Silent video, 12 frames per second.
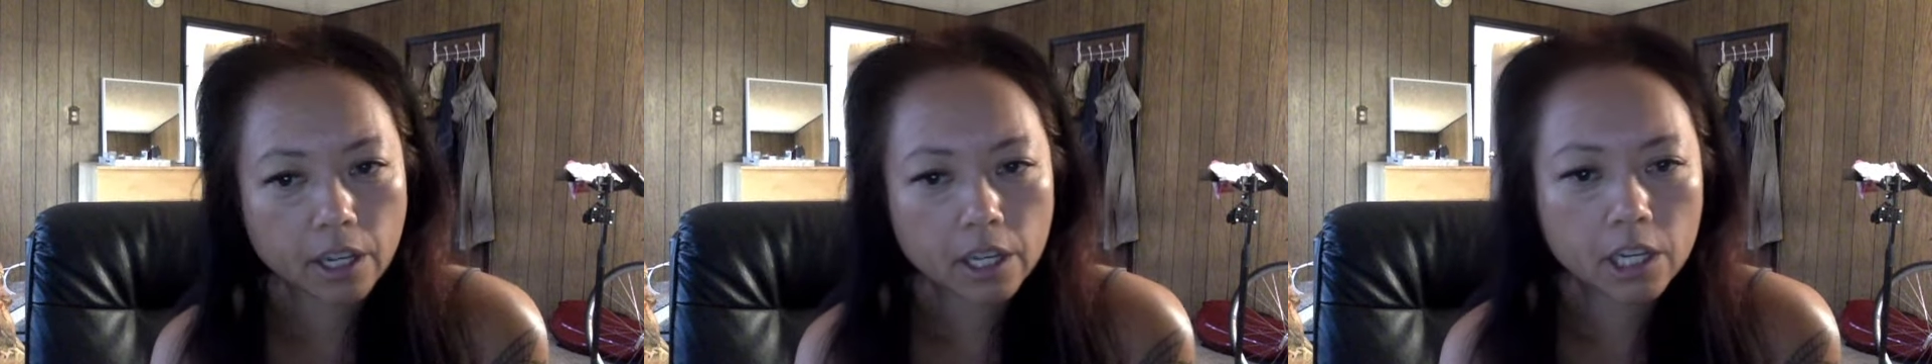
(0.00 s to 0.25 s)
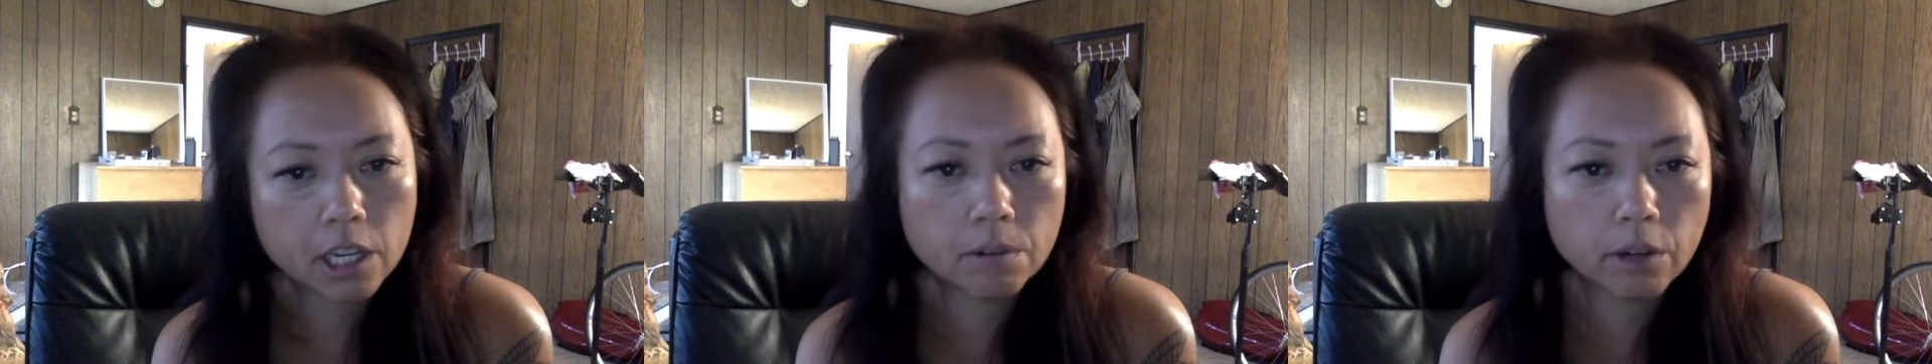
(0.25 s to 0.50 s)

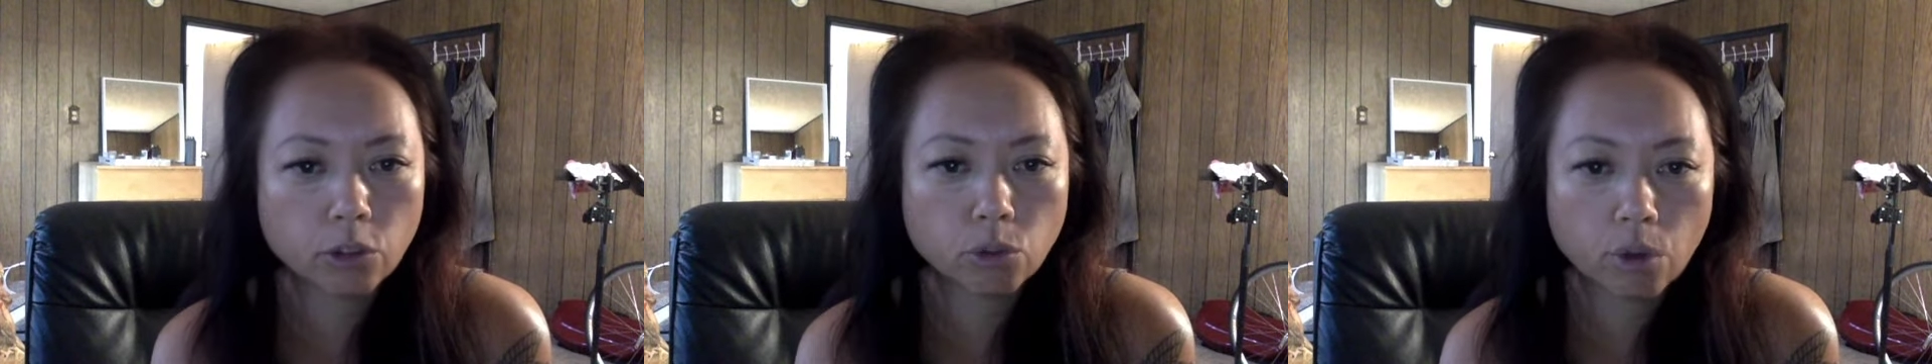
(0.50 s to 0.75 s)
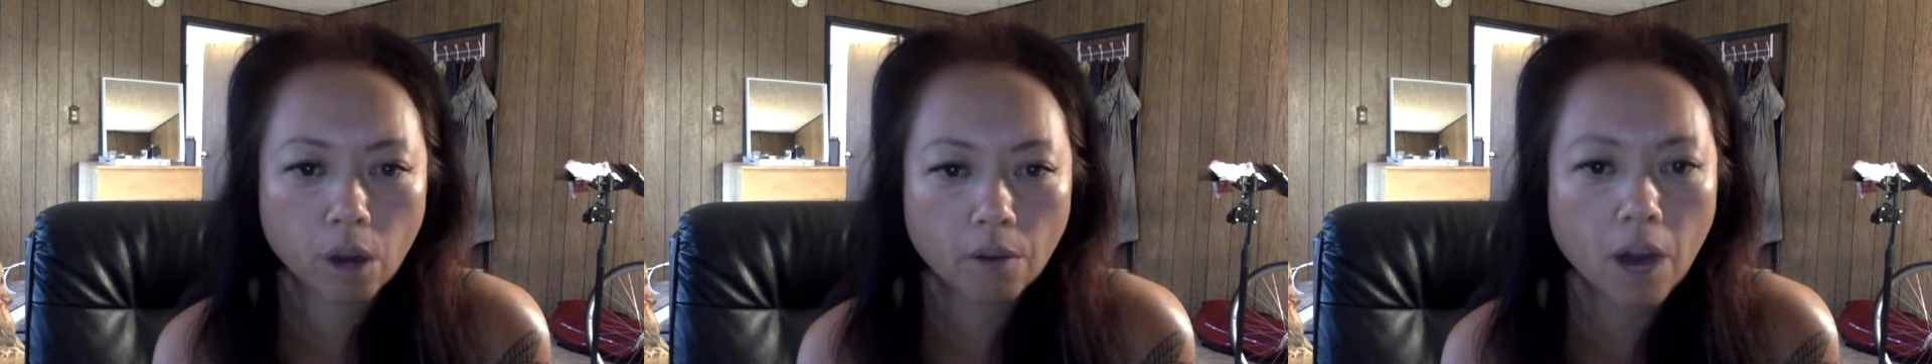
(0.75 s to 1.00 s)
He wrote
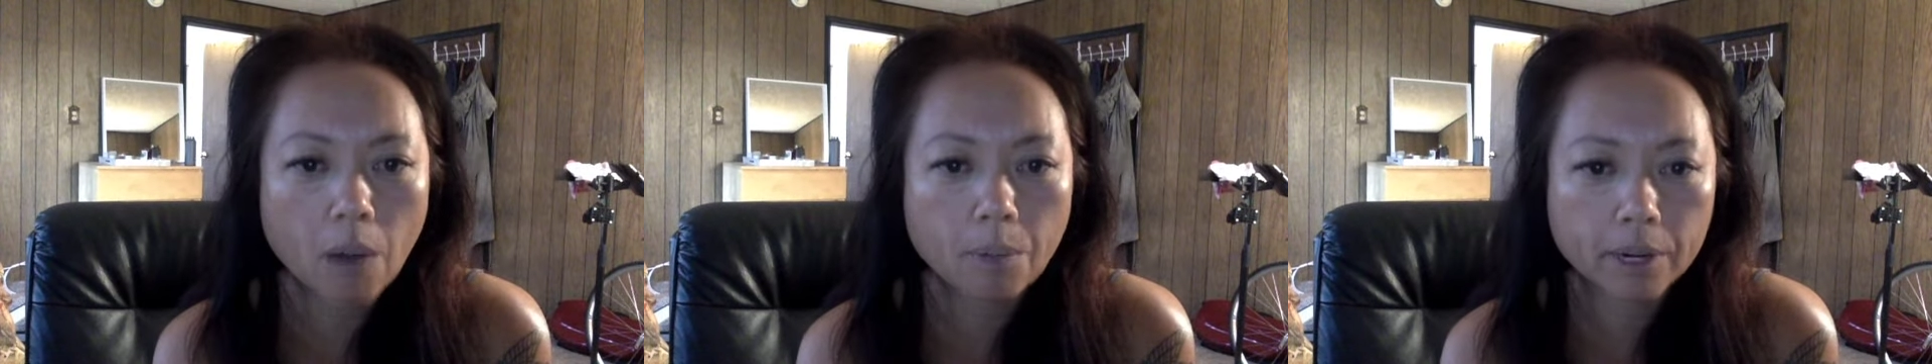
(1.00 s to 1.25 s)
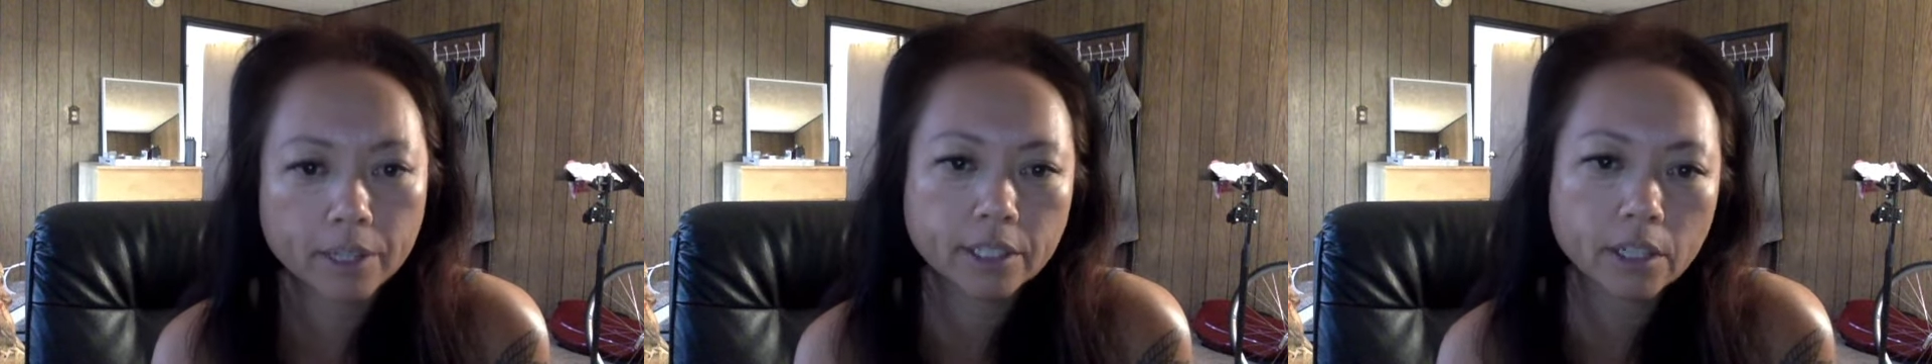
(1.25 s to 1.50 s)
12
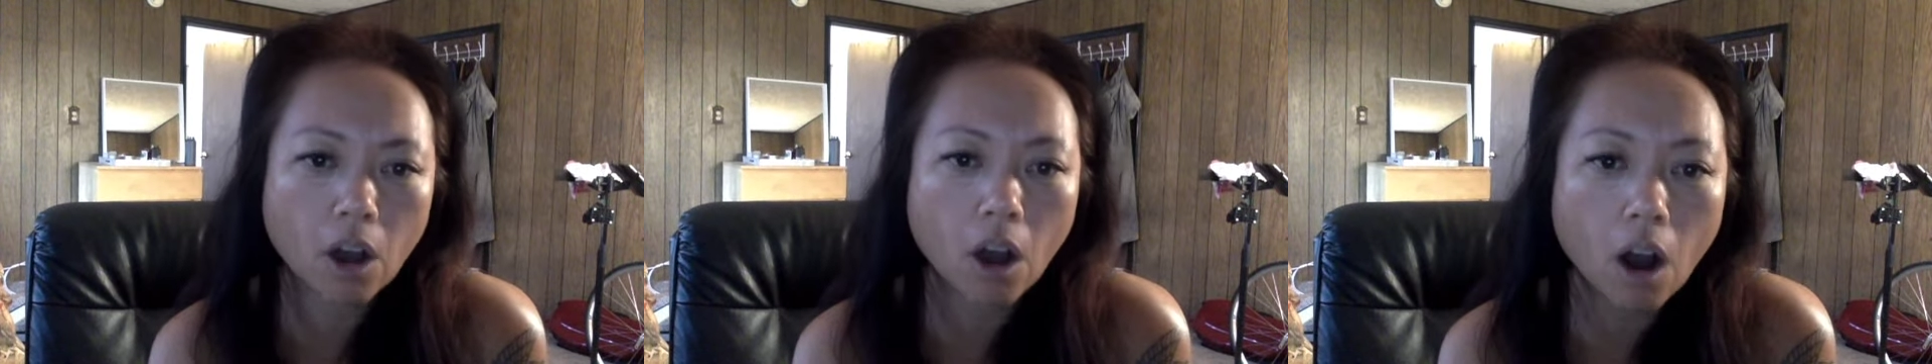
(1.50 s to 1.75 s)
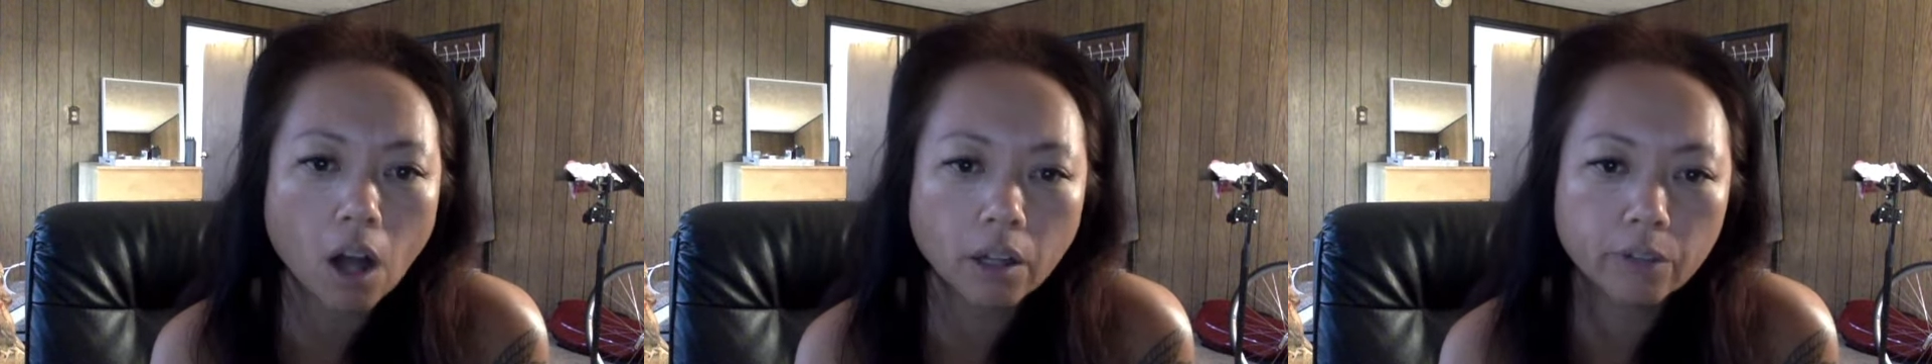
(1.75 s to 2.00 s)
operas,
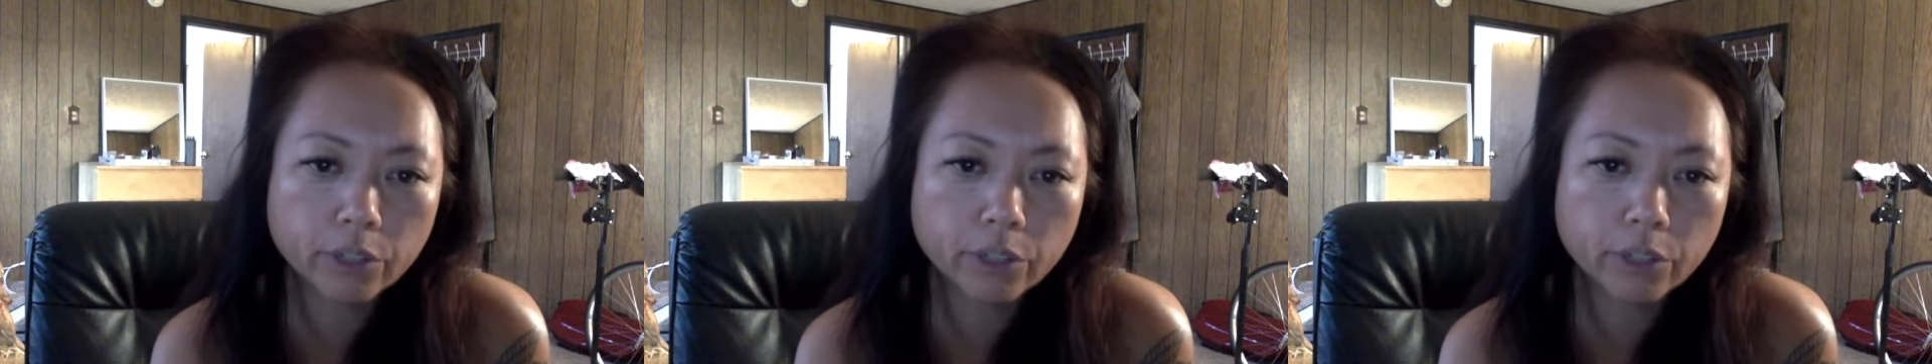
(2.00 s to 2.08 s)
all of